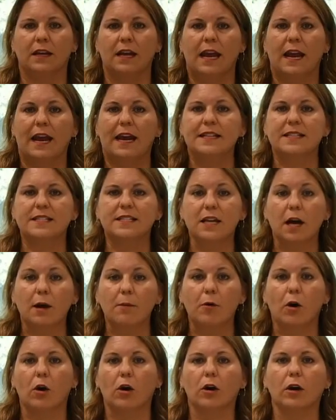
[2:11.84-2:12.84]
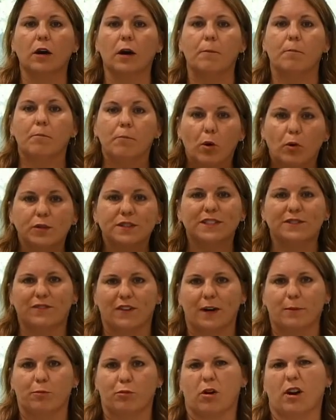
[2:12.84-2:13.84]
and some are
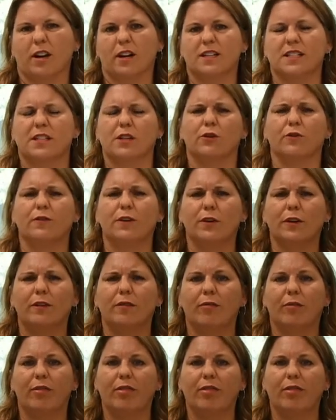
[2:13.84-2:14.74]
emulsified products, and they're very